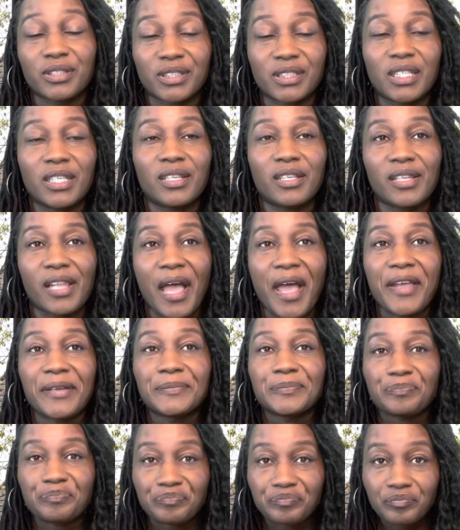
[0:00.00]
see the light.
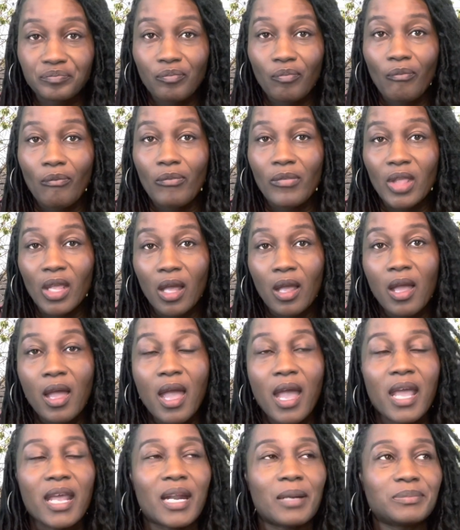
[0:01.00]

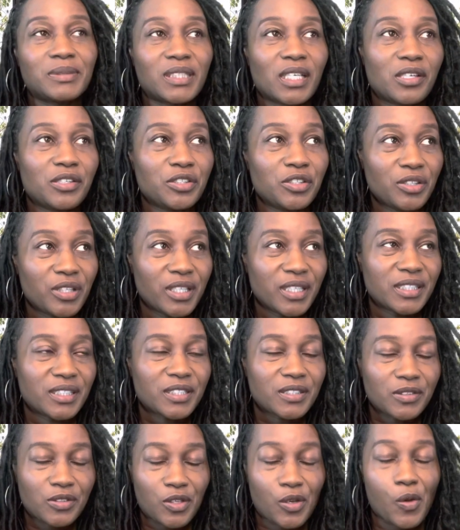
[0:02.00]
And I'm telling you
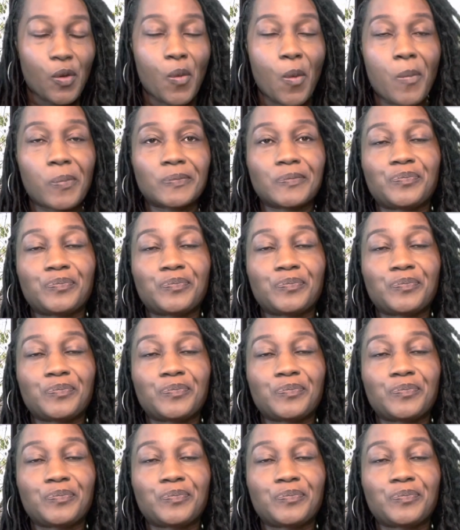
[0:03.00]
this too.